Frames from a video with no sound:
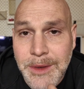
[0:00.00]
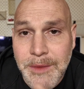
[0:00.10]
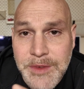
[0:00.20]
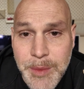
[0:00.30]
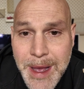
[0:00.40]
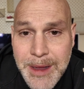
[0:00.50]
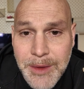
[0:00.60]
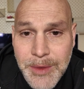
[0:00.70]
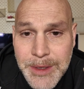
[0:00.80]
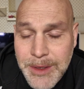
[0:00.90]
of
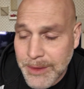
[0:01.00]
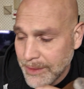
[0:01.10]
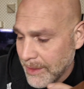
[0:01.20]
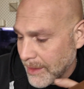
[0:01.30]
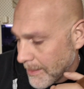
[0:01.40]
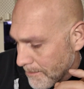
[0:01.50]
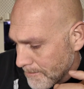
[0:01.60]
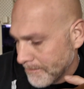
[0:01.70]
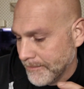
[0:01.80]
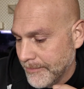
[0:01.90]
tobacco in here.
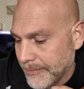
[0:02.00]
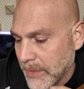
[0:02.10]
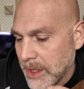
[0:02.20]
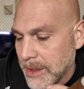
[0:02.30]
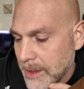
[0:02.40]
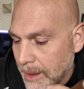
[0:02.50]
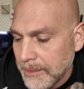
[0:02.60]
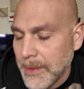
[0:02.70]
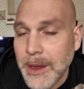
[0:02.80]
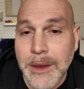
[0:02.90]
Yum,
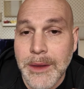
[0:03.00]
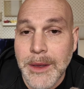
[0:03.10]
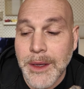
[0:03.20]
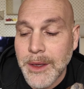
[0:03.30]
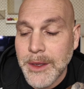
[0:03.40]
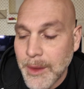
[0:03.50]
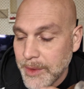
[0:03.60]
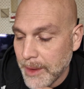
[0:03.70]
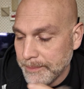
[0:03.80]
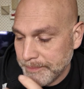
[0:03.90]
yum, yum.